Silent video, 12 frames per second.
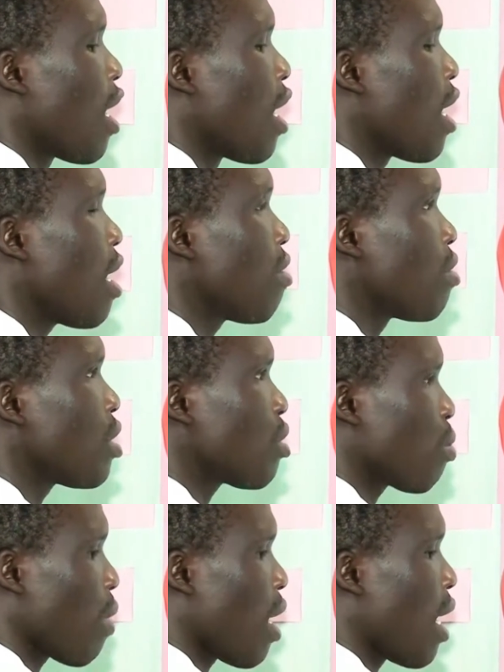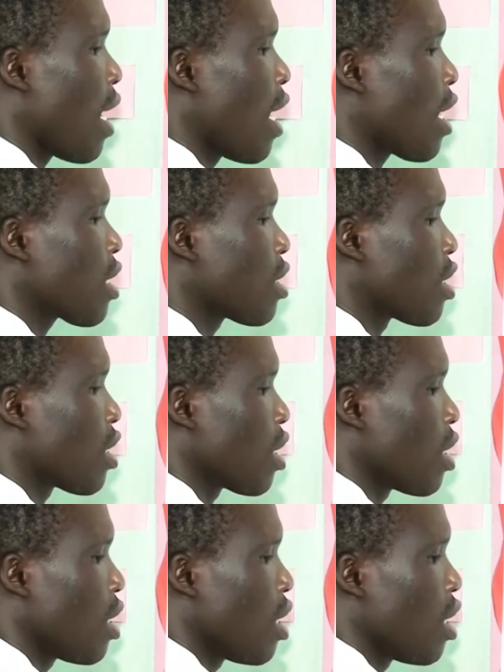a raised to power x
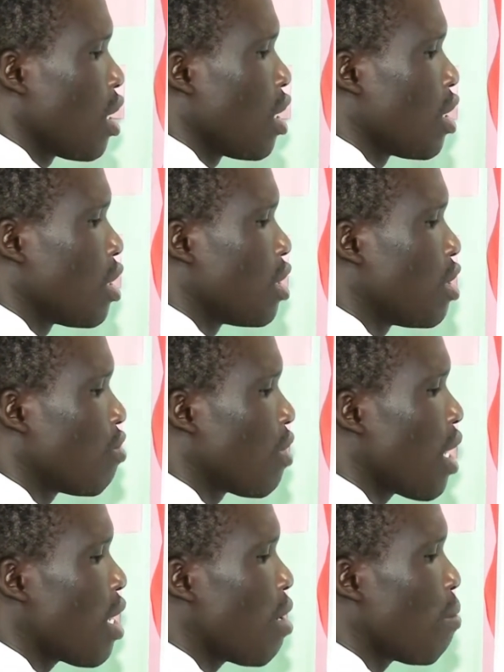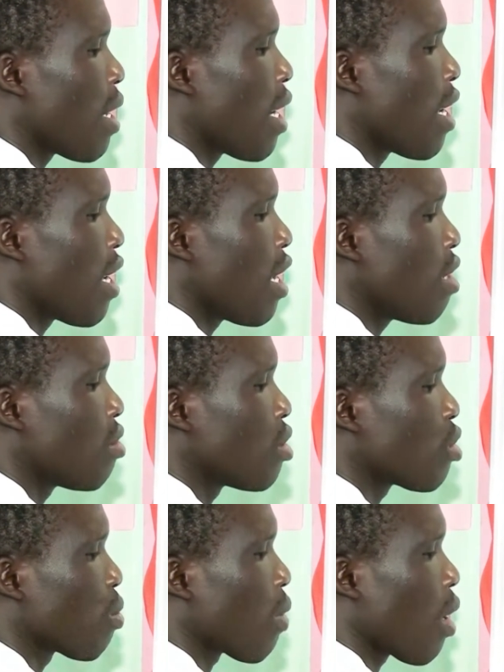divided by a
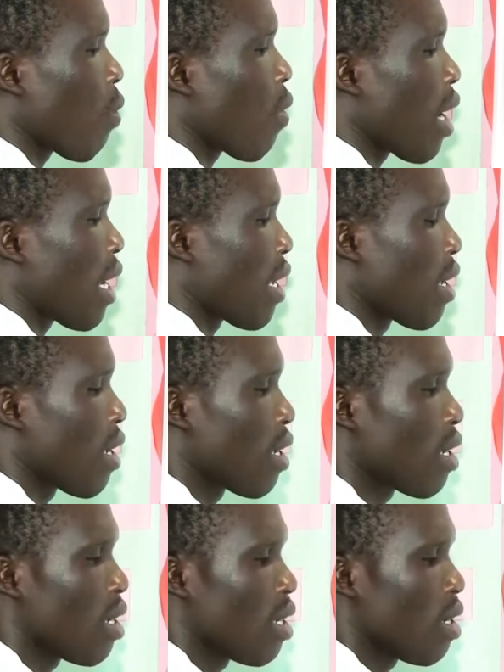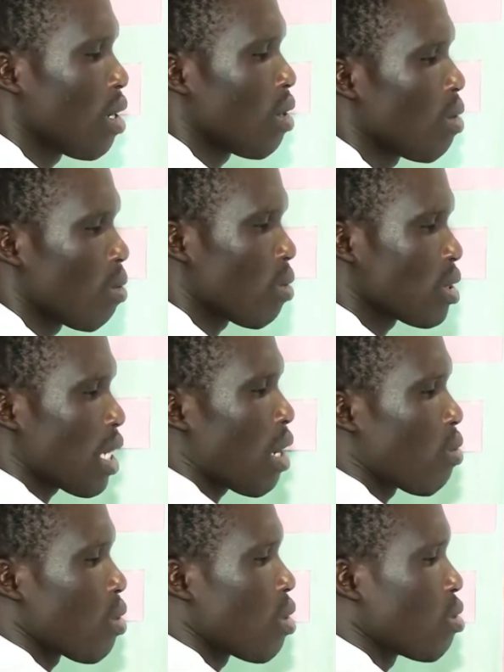raised to power y. What
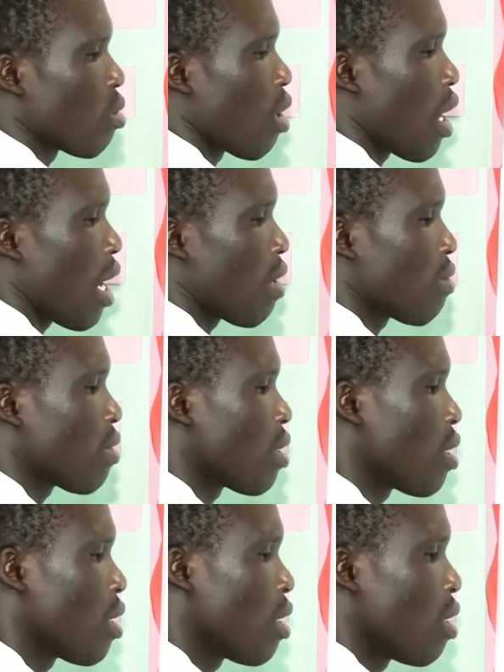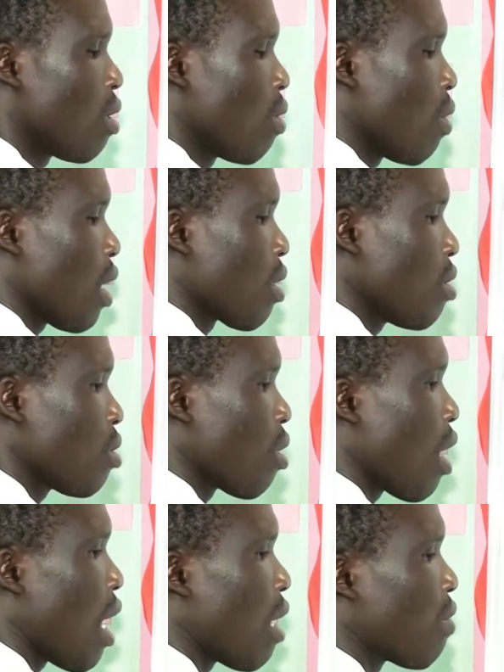are we going to have? We are going to
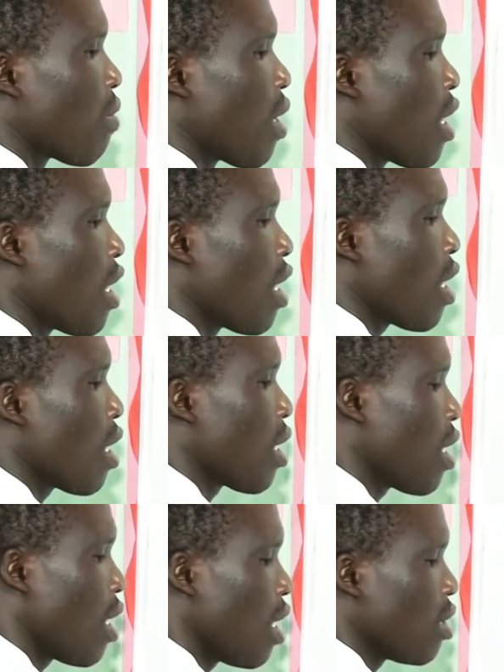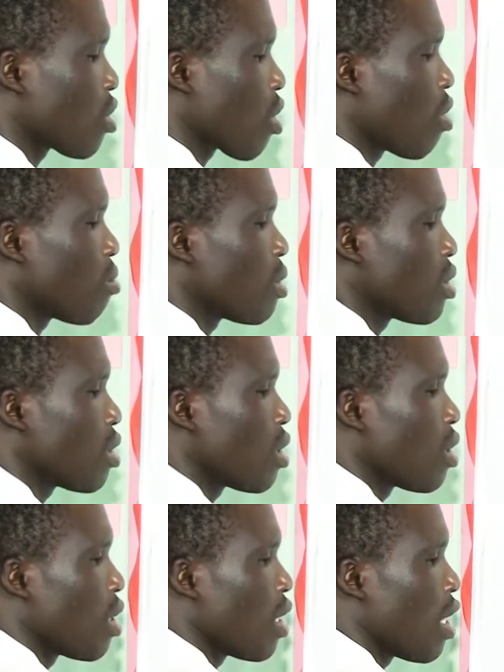have a is
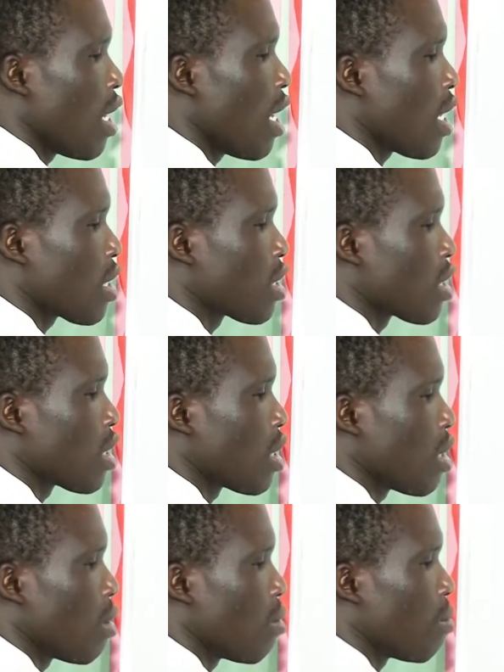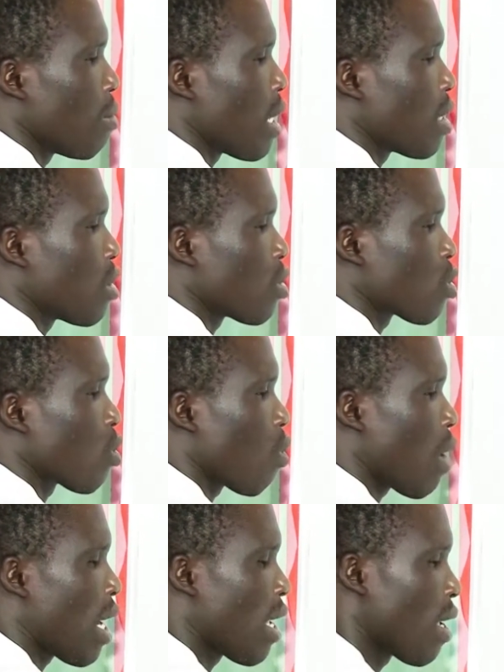common, x minus
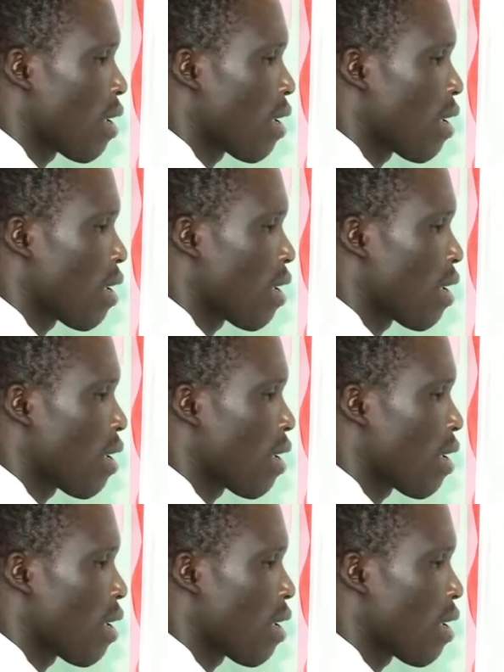y.